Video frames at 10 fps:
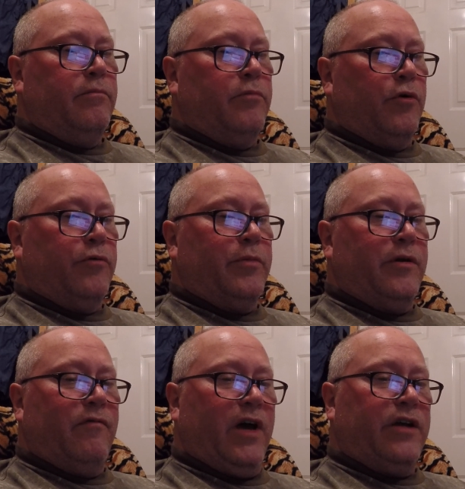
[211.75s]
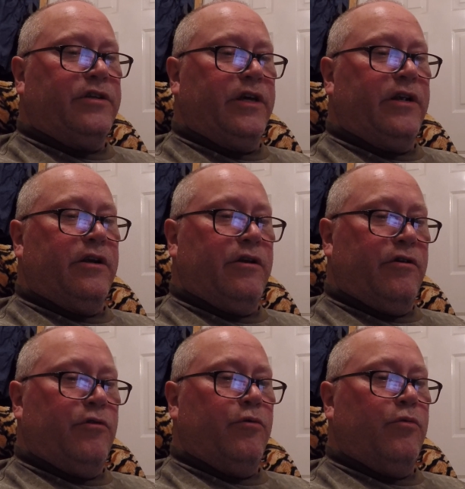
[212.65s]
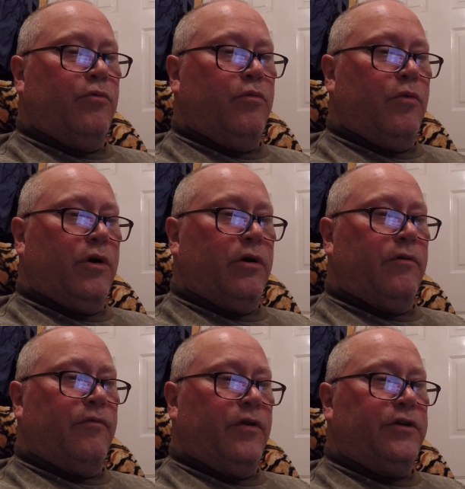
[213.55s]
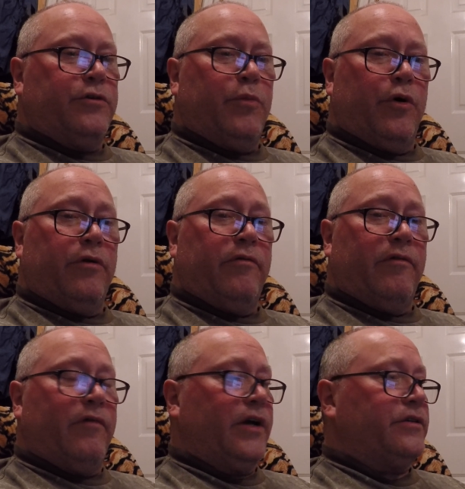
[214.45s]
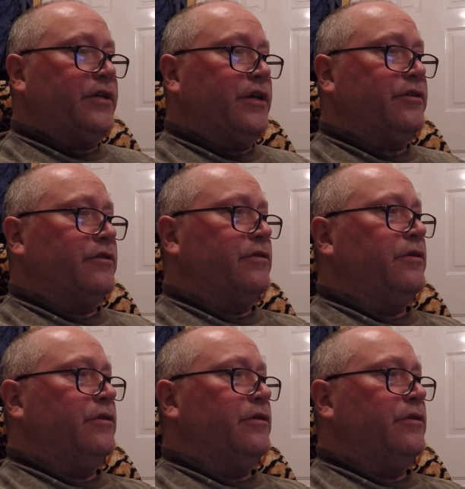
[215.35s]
both been vaccinated and who were fully supportive of vaccination.